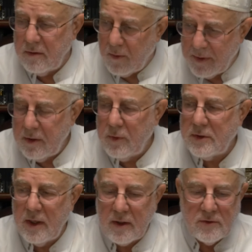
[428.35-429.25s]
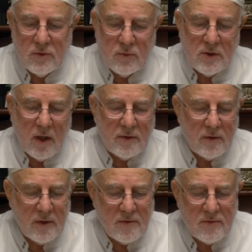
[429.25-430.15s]
Nobody will take us to
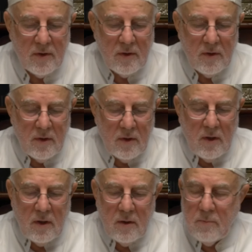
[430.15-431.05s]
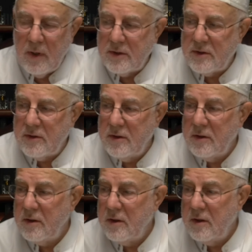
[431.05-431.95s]
slaughter us, but
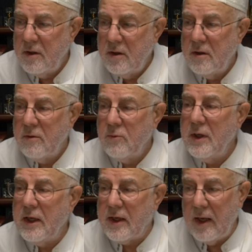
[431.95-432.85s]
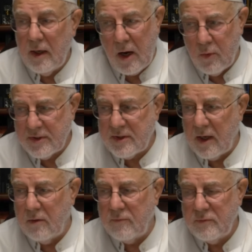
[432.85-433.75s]
we kill
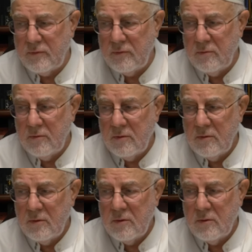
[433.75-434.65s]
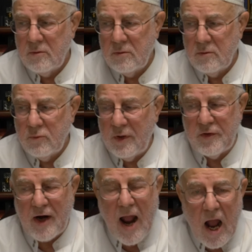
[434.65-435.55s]
ourselves we
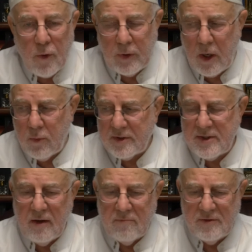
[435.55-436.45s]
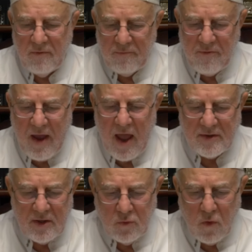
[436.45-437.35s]
drown ourselves in
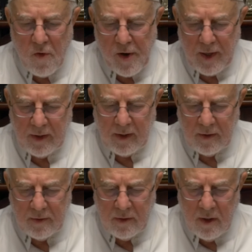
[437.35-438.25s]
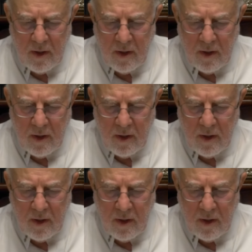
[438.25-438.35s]
fat and oil and,